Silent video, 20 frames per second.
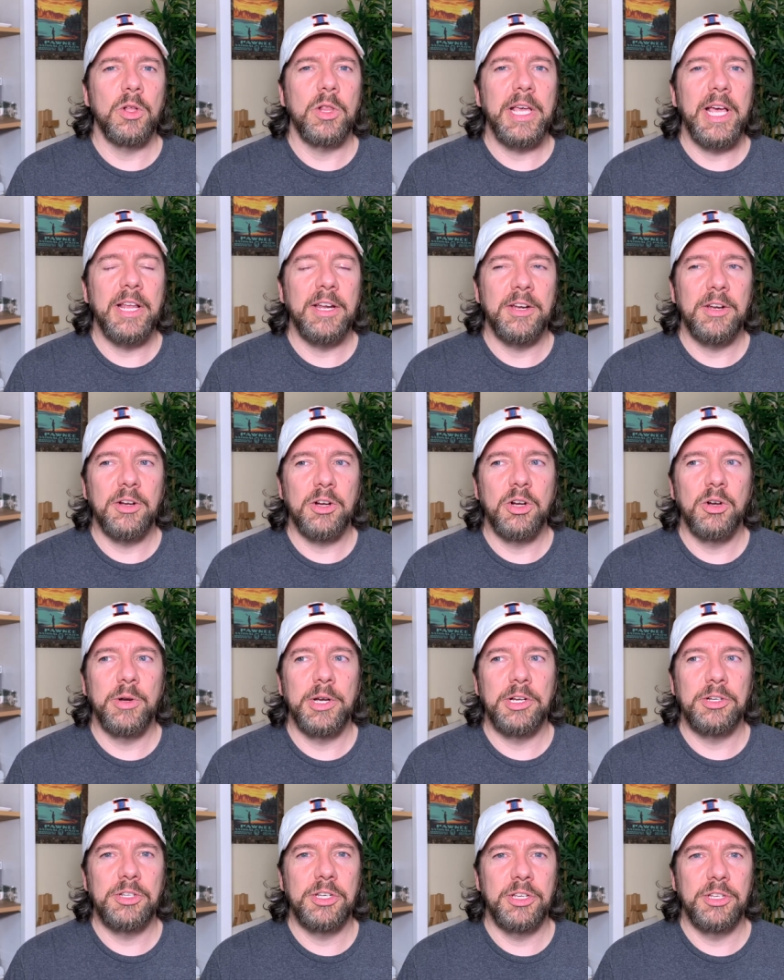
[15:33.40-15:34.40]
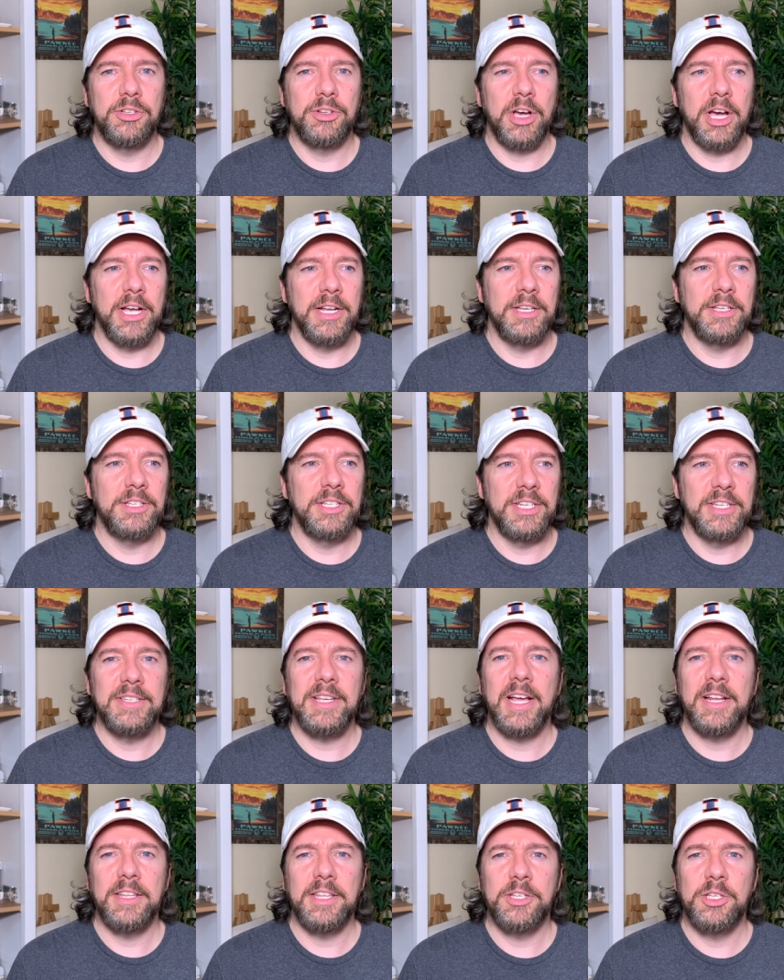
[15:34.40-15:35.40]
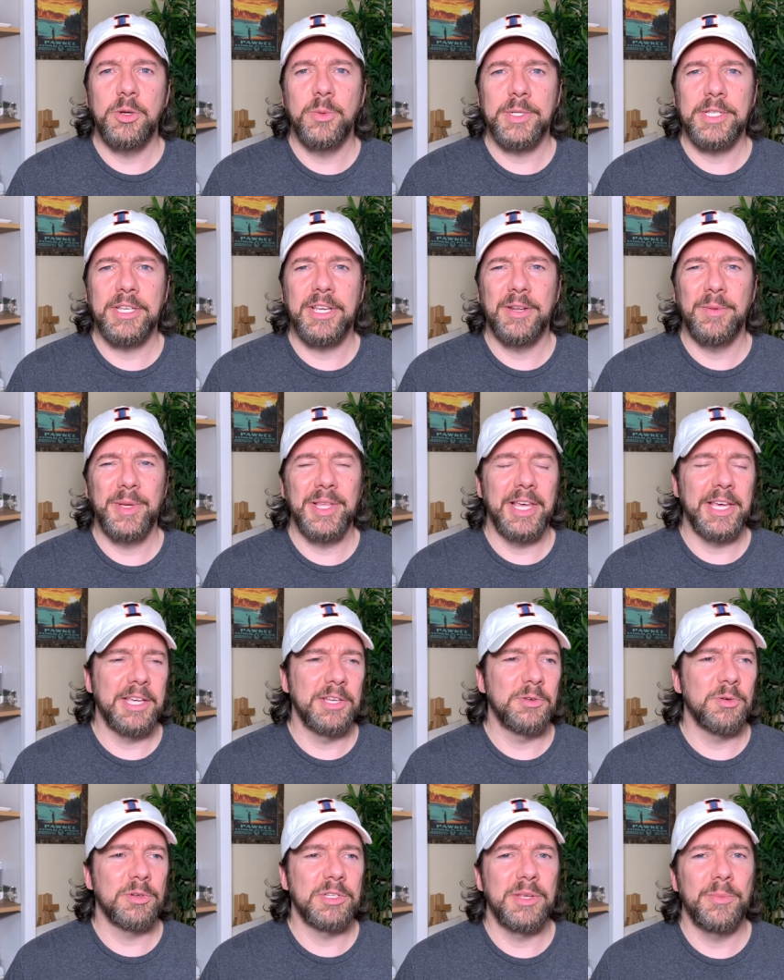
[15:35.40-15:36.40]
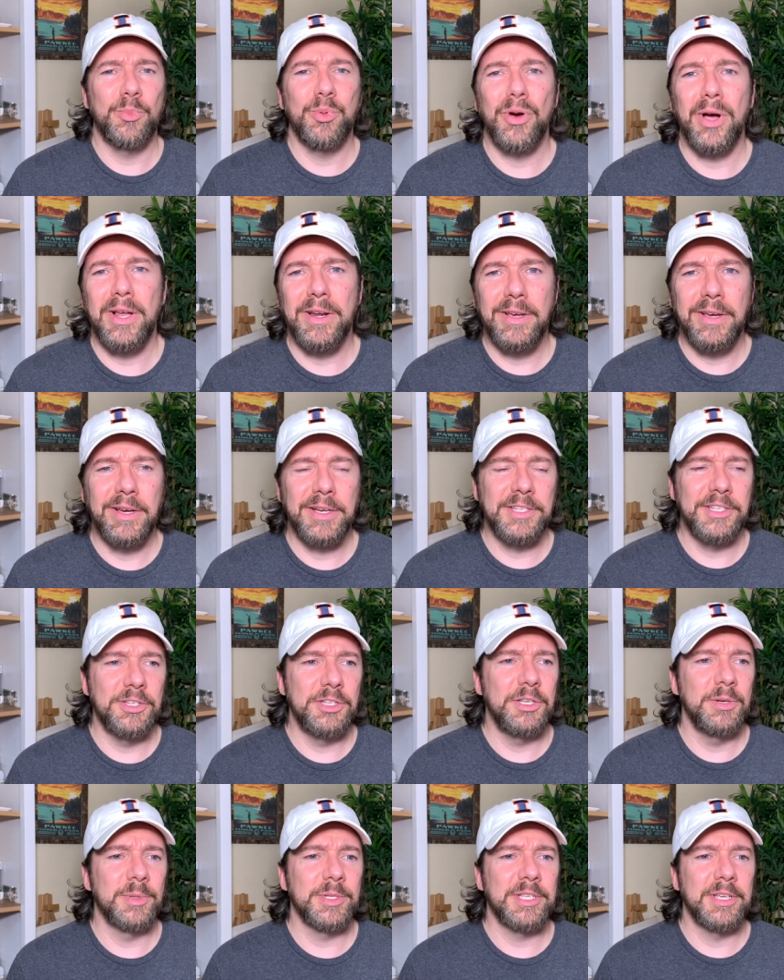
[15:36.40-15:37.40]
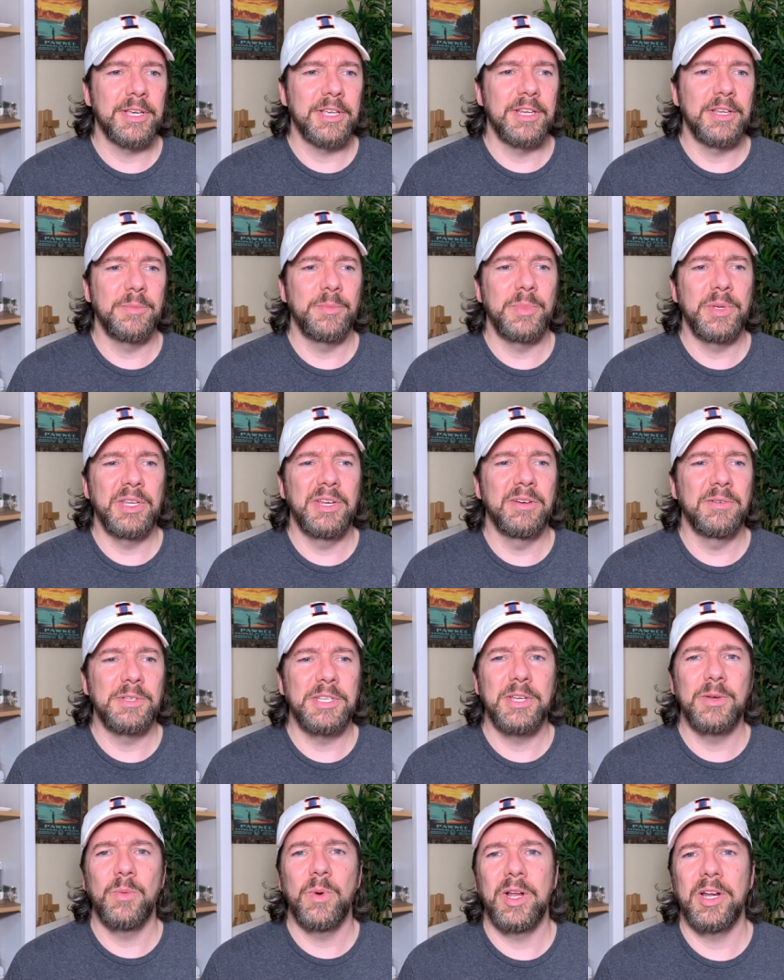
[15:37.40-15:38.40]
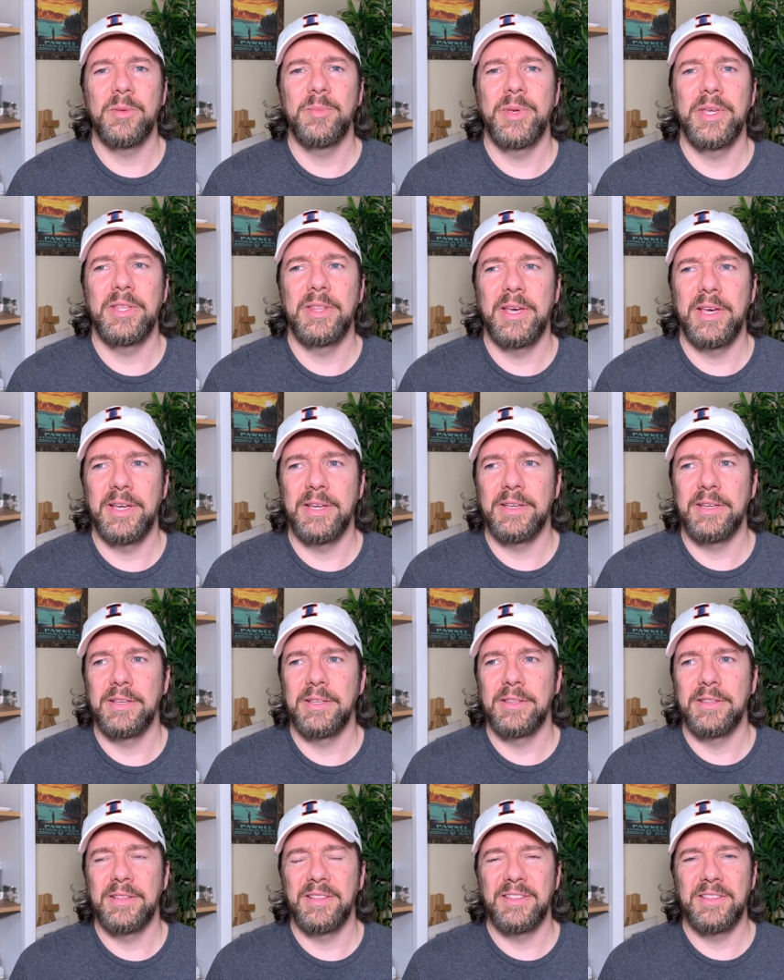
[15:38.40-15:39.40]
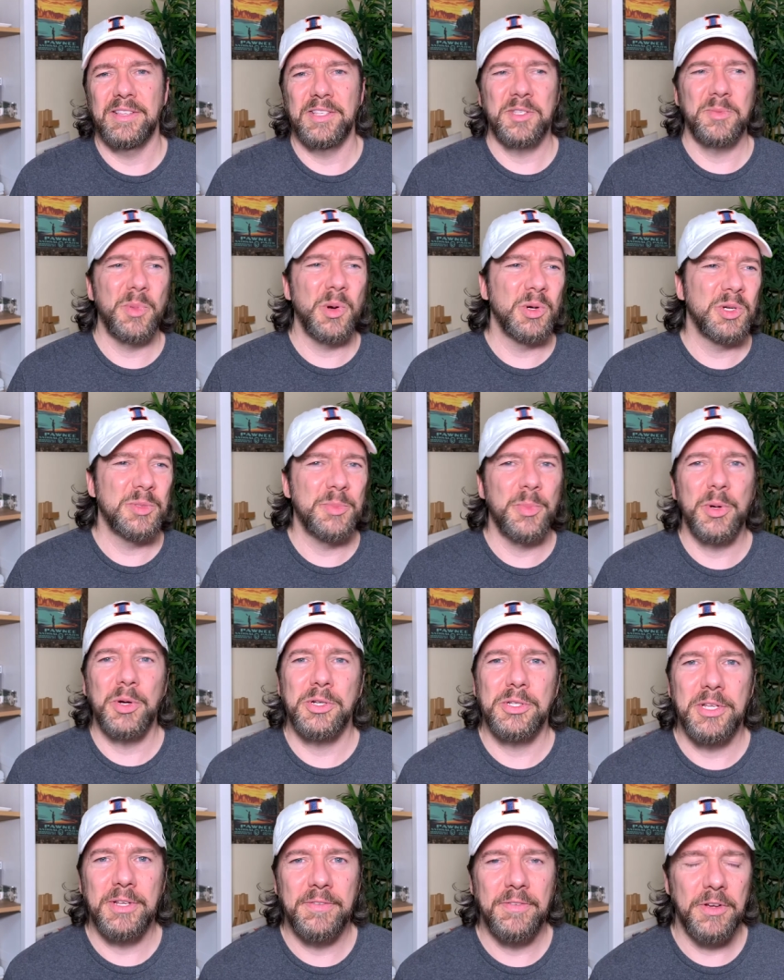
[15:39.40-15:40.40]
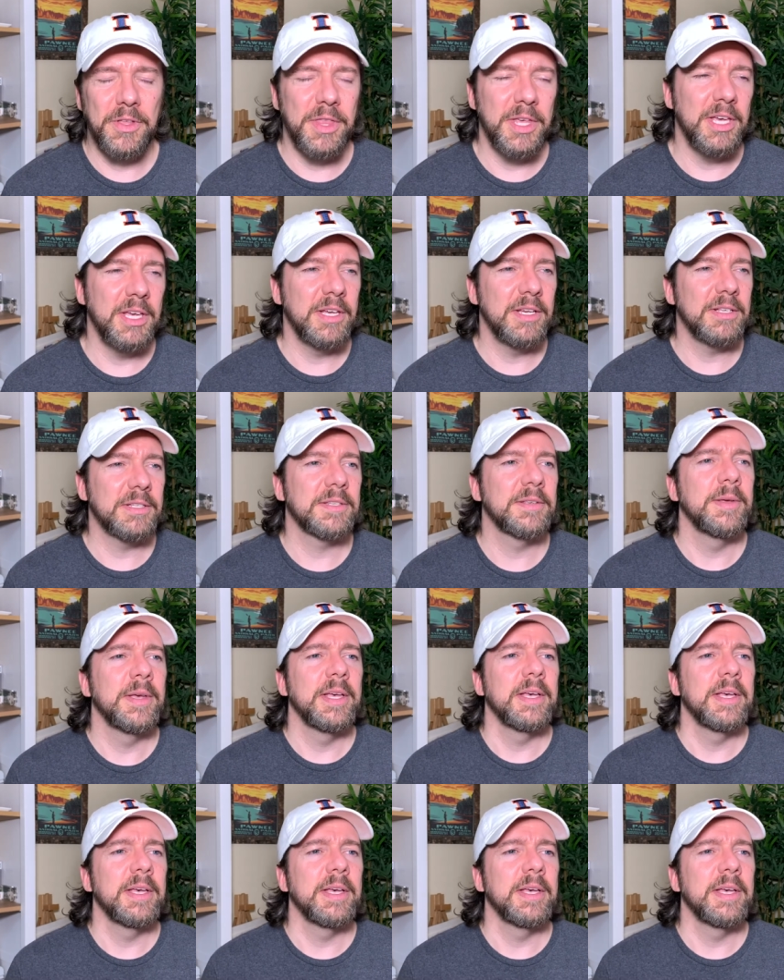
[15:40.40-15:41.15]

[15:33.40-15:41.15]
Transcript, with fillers: on in her career, she decided that she wasn't going to be like endorsing products, and she wasn't going to, didn't want to be like the spokesperson for things.